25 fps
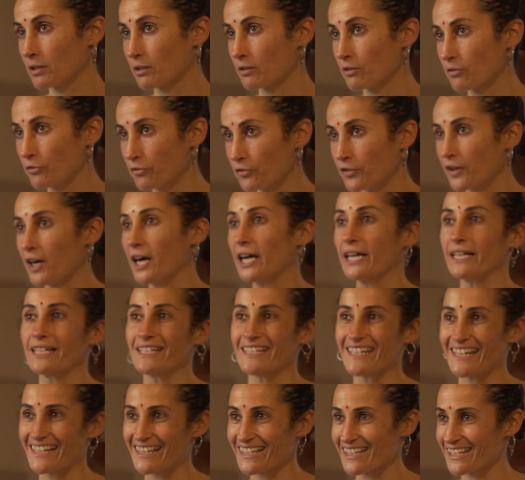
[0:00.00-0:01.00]
fire
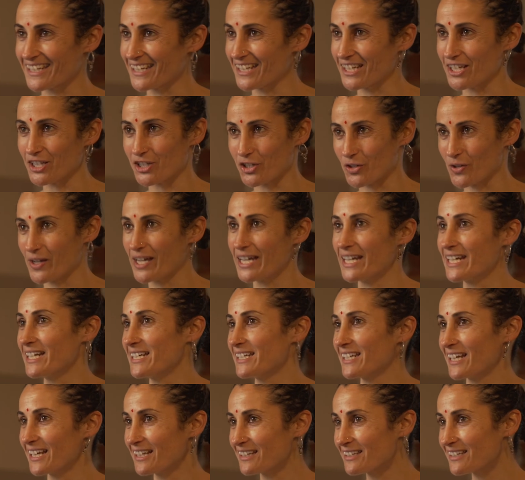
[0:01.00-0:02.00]
density, so heat
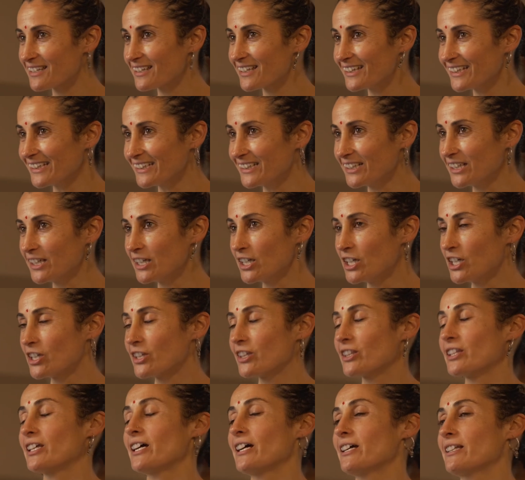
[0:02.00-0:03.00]
density
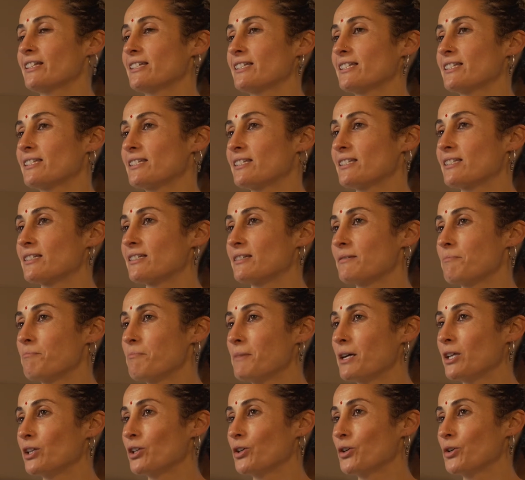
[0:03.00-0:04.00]
that's
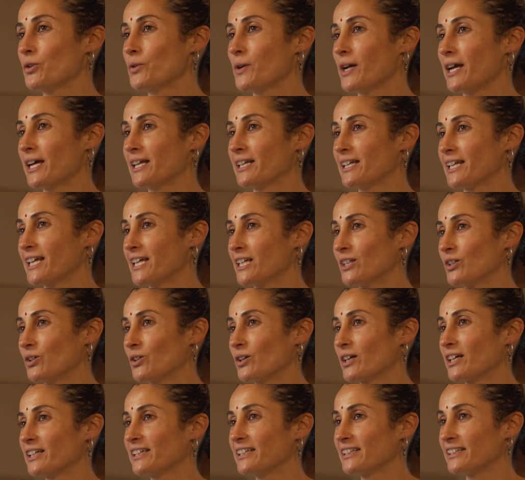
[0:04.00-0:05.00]
mellow and
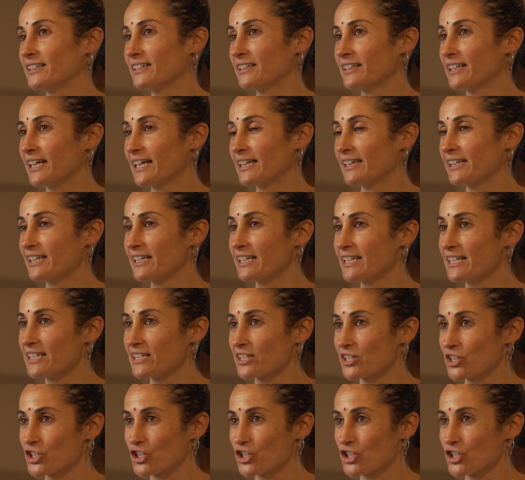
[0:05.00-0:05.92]
elongated and that isn't